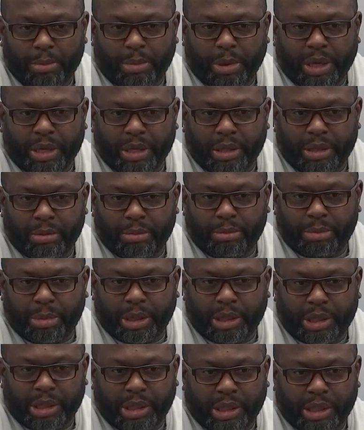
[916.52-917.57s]

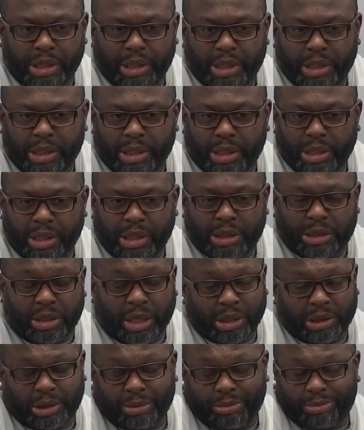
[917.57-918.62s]
But he has
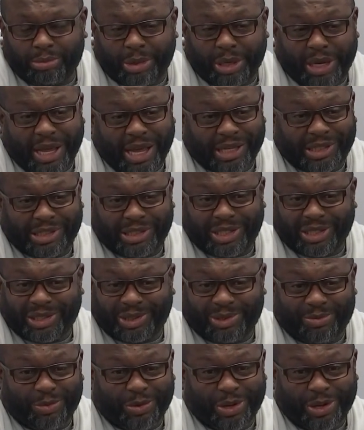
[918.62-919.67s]
done
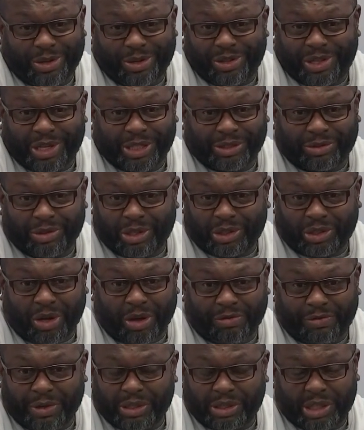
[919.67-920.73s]
some really good things for this
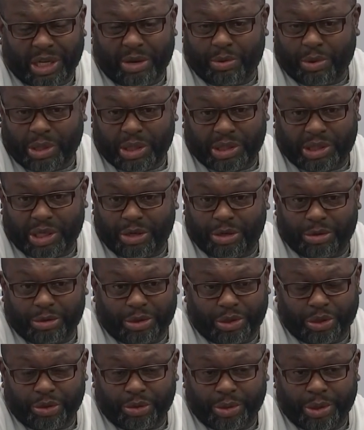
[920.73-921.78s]
offense, and he will continue
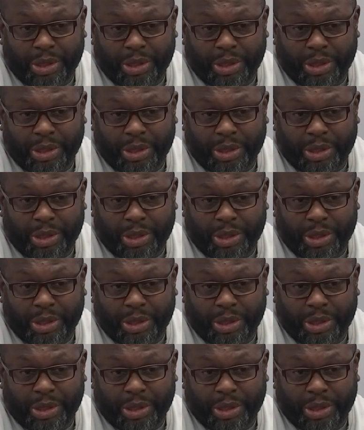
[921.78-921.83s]
to.